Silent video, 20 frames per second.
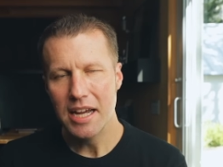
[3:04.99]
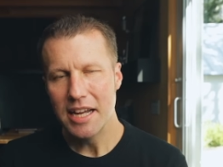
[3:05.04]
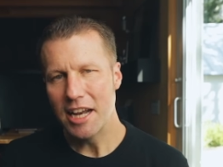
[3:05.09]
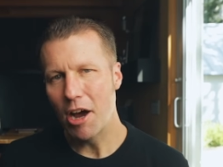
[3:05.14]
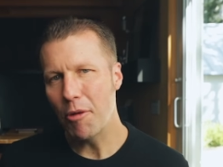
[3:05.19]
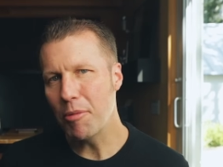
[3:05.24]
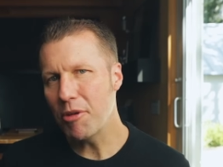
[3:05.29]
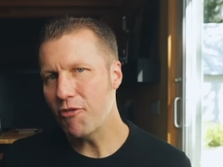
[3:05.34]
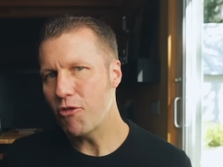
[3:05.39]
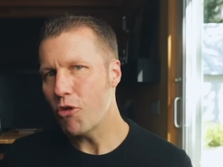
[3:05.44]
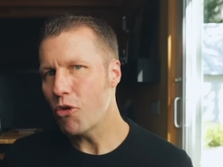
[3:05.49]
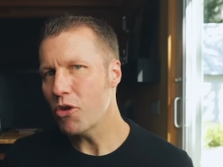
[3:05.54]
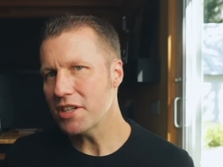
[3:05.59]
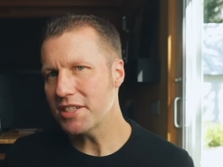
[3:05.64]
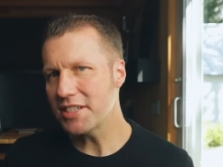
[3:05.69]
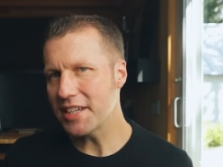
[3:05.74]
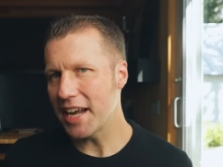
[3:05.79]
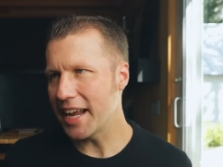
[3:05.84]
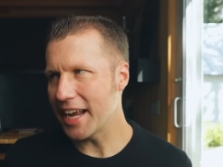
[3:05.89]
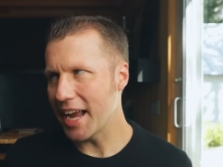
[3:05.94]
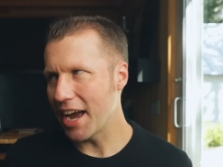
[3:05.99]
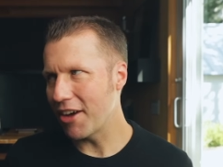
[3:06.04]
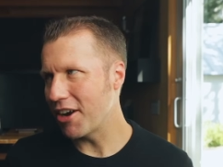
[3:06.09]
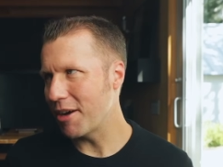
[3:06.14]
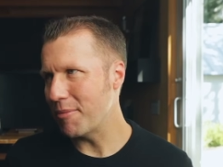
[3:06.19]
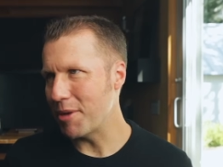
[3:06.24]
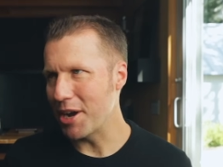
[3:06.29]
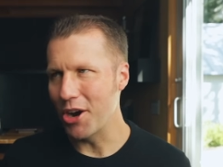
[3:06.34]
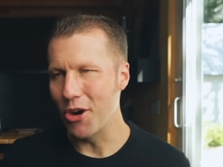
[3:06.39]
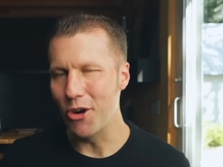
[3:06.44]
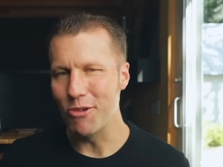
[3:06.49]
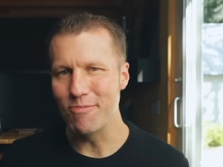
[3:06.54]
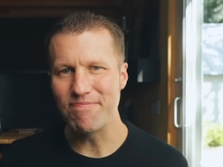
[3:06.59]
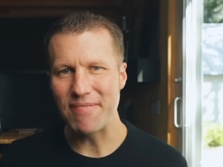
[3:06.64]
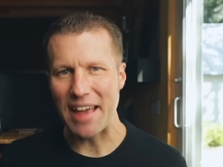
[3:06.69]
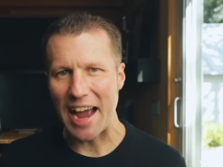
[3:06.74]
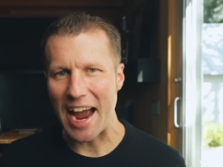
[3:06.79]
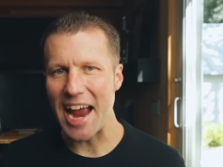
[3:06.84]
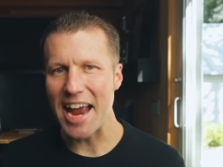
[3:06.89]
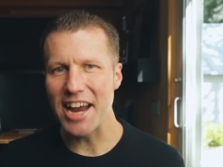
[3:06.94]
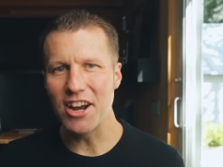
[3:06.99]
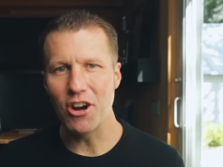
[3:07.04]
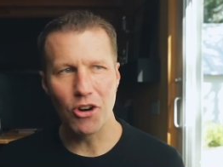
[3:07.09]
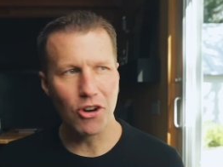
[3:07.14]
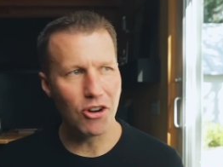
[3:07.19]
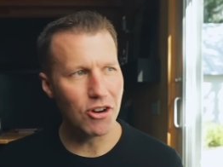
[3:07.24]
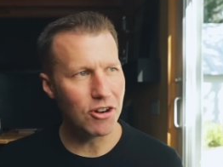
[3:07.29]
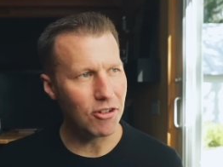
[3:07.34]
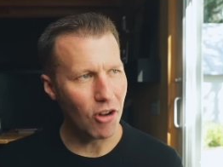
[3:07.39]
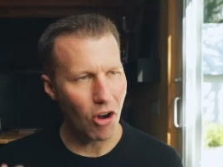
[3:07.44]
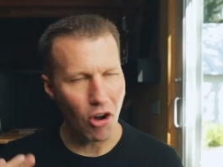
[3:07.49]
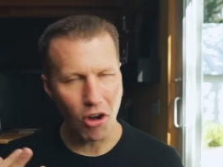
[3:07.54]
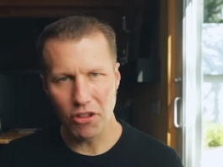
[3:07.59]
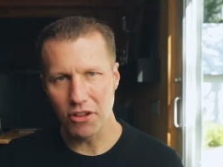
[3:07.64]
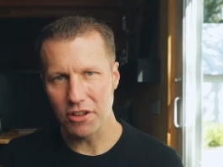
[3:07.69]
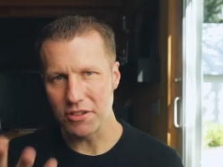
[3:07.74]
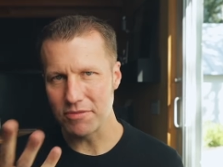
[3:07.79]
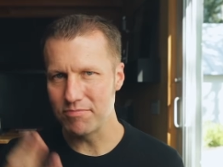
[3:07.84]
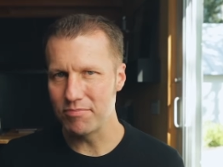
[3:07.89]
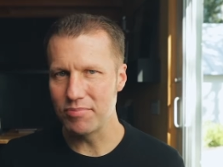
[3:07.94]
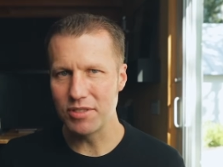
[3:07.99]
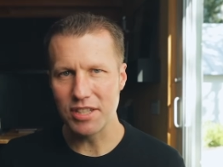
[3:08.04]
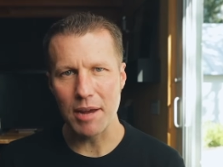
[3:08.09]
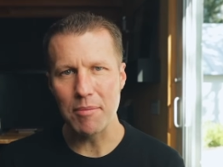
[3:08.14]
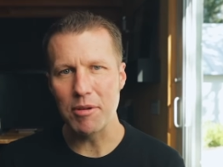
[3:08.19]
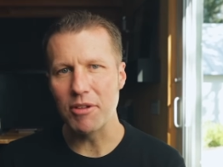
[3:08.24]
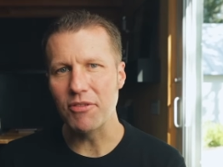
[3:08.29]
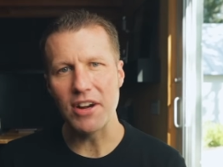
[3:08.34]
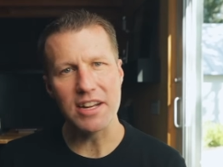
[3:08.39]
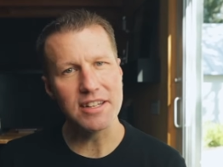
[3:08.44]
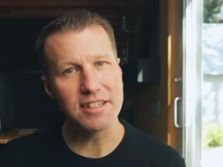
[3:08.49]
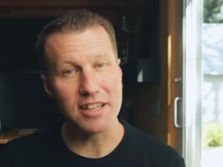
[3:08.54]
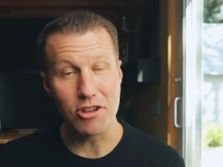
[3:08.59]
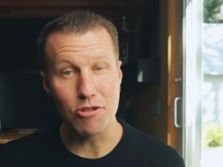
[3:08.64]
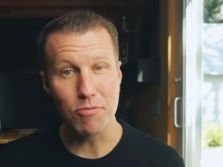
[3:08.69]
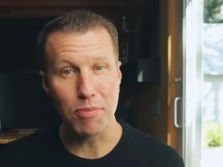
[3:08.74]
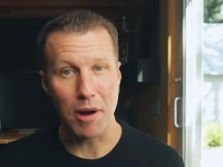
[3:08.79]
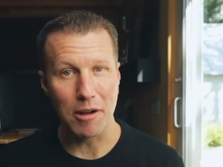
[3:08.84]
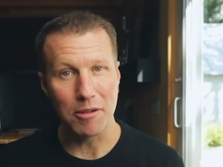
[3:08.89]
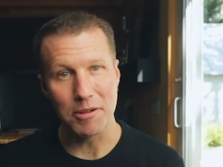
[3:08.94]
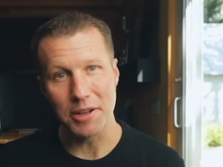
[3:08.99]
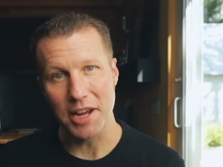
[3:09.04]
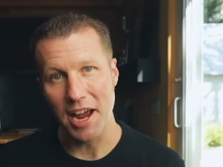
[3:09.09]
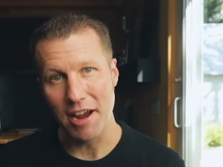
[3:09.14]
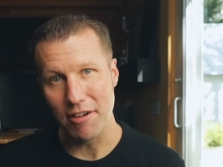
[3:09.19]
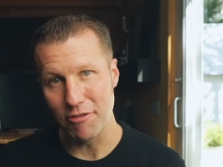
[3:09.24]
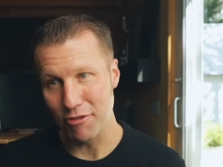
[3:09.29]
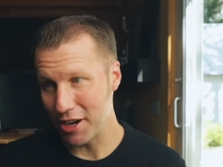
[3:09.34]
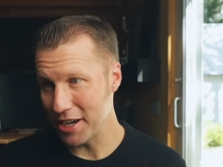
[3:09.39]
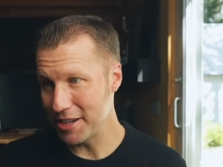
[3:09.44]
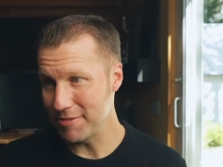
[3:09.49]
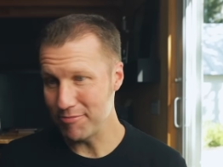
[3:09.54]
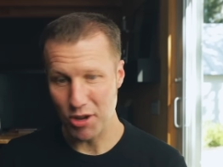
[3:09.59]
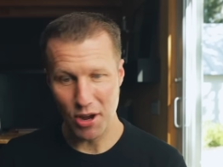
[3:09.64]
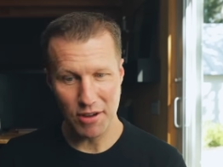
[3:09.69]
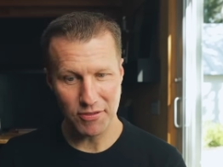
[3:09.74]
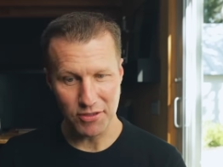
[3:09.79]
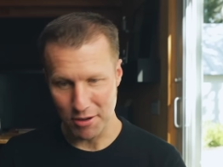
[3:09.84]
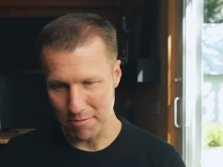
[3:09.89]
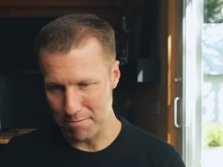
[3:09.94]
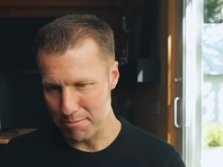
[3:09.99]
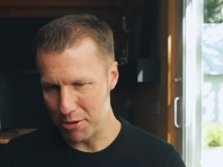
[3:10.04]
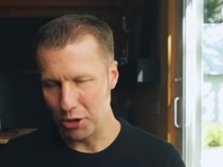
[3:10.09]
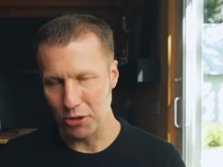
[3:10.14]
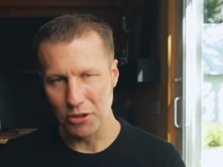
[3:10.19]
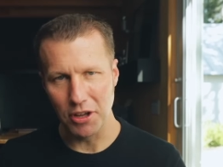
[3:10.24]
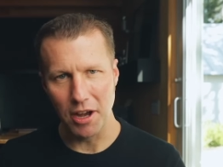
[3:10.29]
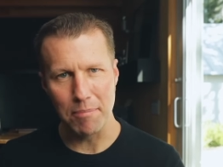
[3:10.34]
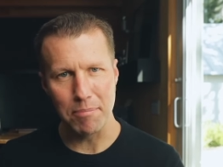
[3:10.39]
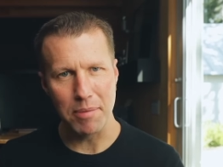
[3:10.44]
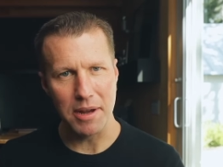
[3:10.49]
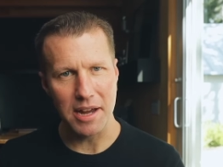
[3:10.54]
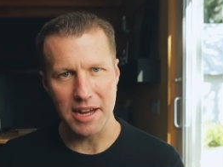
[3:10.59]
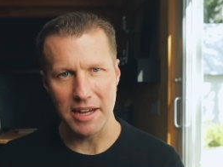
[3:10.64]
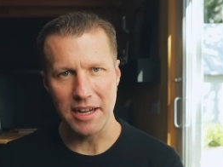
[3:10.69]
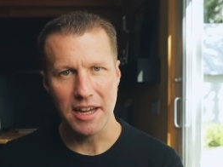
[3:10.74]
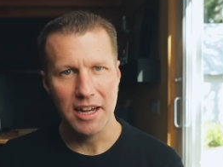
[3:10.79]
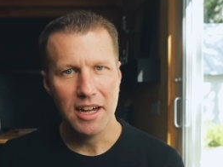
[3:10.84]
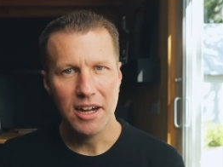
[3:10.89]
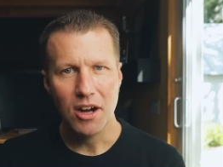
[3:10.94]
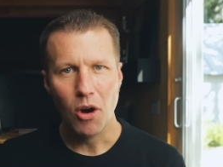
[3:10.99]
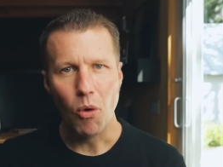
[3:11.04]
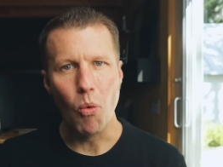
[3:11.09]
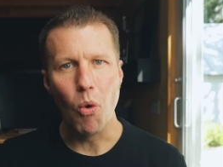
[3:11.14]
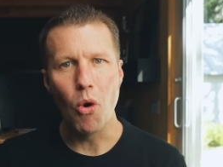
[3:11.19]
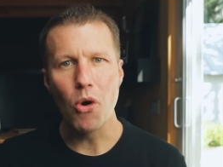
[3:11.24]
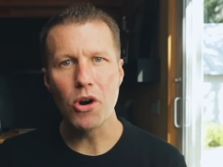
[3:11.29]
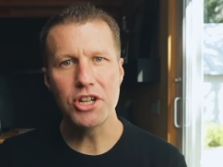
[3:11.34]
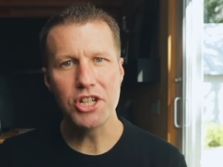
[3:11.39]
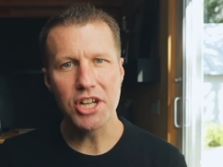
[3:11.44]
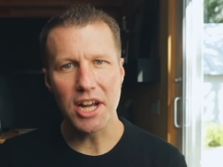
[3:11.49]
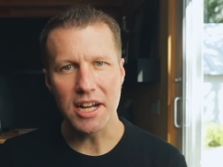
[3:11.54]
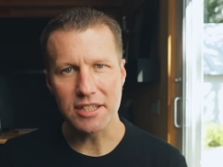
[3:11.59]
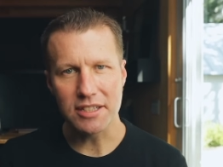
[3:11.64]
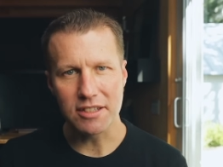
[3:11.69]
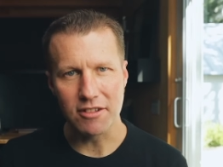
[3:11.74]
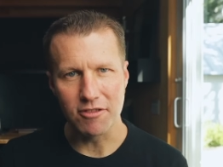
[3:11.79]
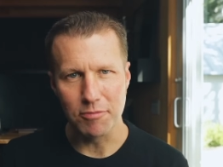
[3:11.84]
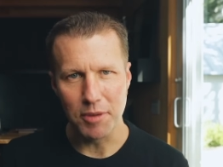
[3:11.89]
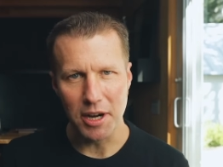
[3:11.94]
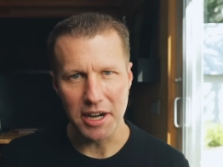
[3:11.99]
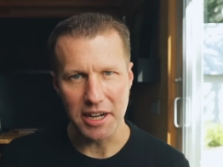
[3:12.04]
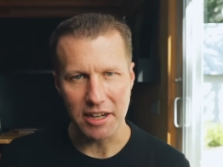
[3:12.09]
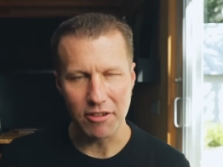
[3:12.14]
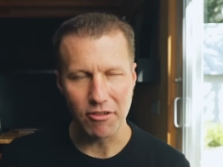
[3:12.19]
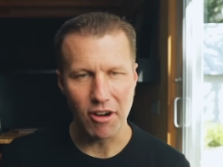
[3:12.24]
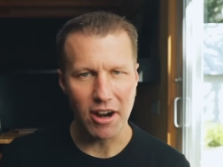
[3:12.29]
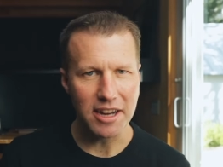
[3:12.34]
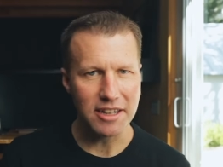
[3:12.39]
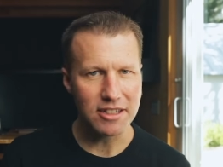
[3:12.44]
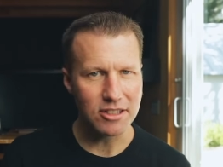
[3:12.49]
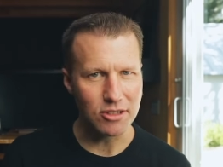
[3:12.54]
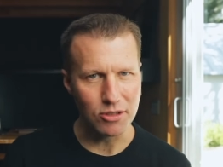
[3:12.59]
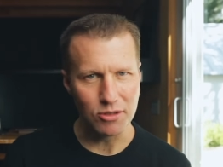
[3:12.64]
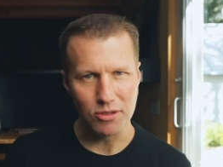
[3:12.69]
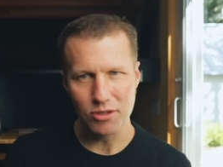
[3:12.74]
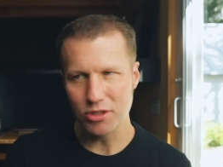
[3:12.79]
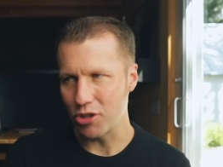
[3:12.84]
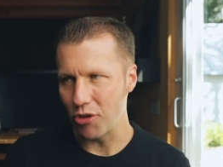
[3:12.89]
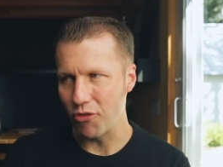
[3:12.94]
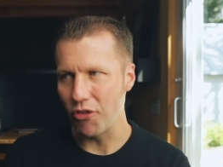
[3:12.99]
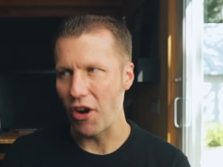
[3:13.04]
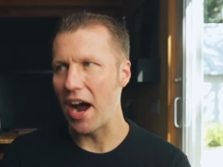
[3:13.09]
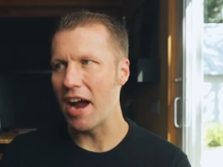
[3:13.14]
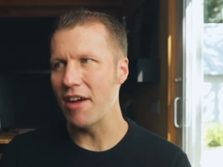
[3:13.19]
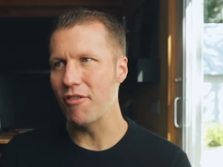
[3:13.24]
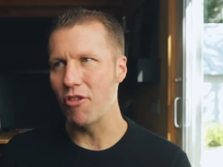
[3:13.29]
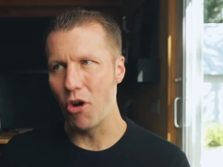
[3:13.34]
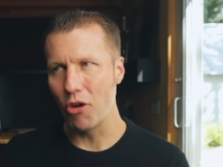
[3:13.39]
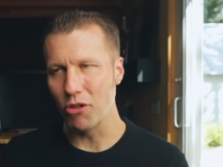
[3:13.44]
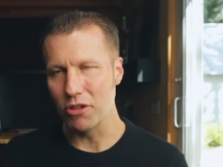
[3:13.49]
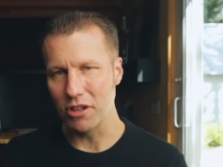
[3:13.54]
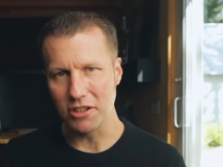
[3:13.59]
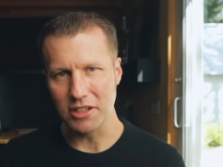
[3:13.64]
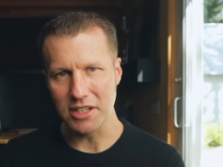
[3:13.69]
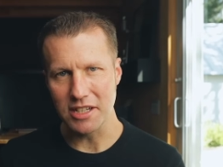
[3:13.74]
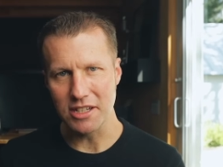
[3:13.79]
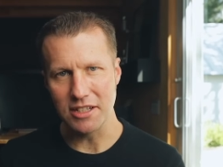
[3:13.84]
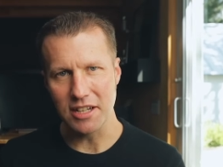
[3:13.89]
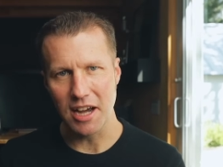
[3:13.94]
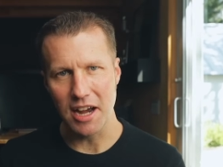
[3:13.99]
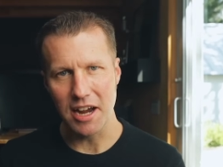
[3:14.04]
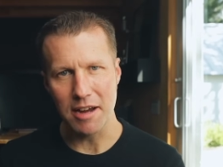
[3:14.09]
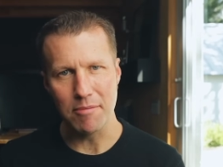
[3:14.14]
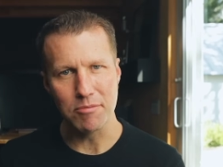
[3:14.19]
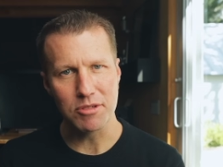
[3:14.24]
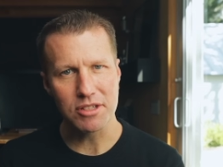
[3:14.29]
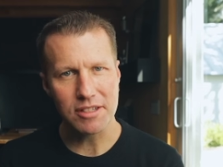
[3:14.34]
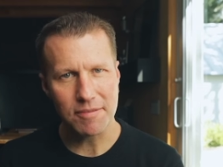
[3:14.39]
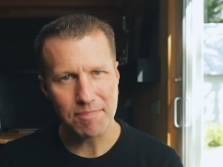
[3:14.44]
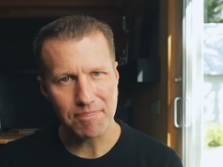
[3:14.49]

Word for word: Now, before setting out on my own, I had heard all the same advice that you probably have, right? You have to build up a war chest of money, right, to survive all the lean times.